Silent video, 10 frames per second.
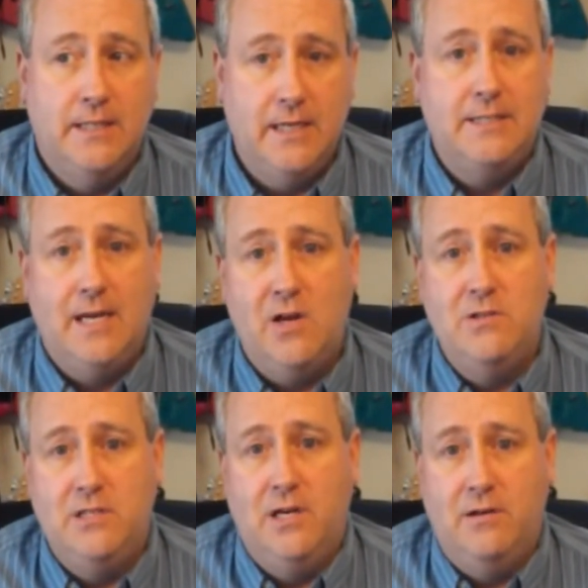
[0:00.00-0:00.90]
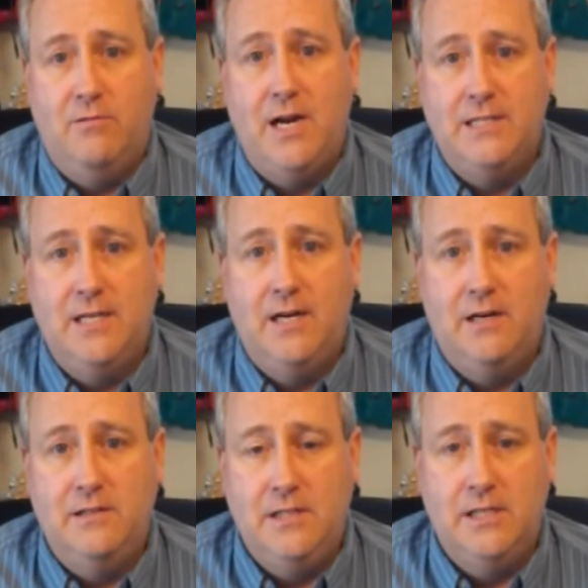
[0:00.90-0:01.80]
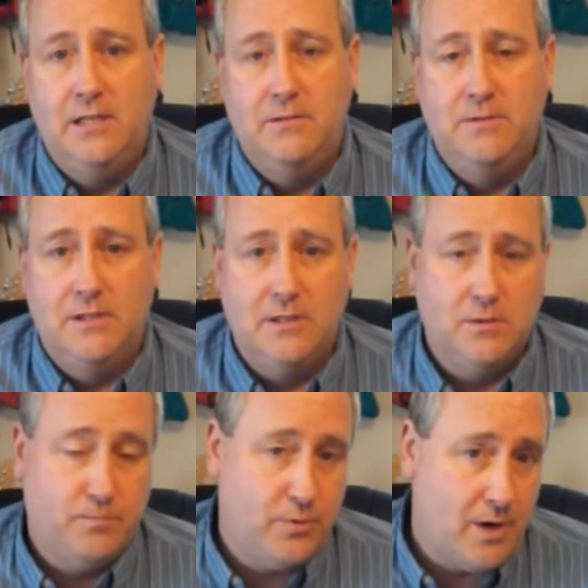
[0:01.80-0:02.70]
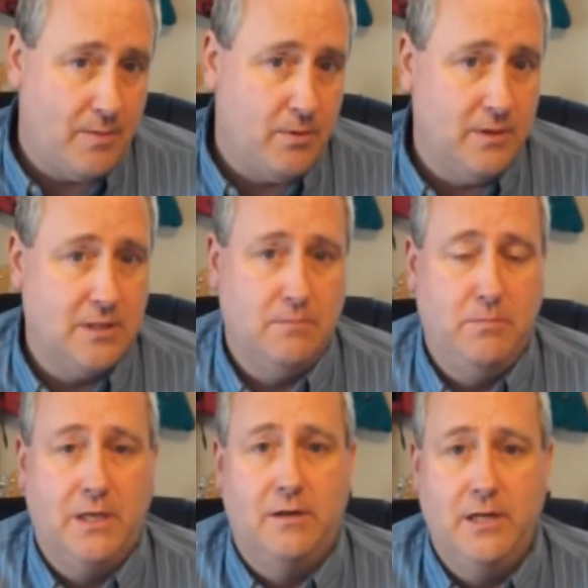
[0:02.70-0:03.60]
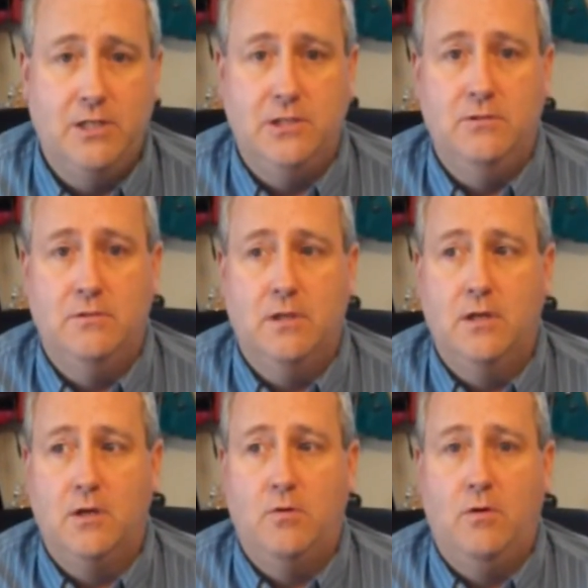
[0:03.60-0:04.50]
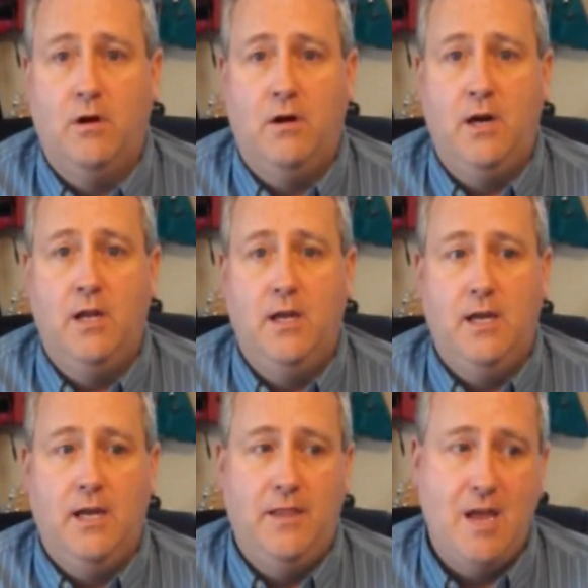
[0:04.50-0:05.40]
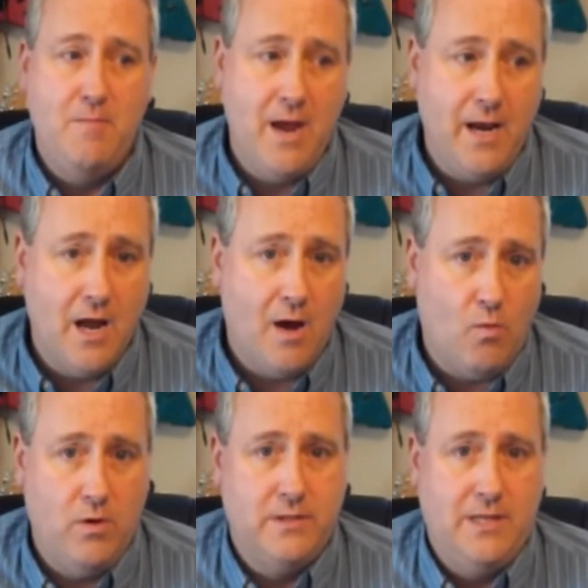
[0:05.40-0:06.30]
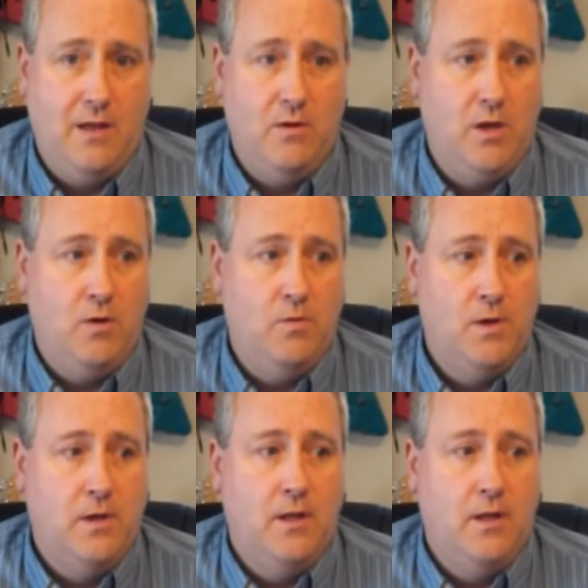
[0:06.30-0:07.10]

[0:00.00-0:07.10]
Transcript: That tells you right there, you know, that there's probably some bigger issues going on, and they may not want to tell you.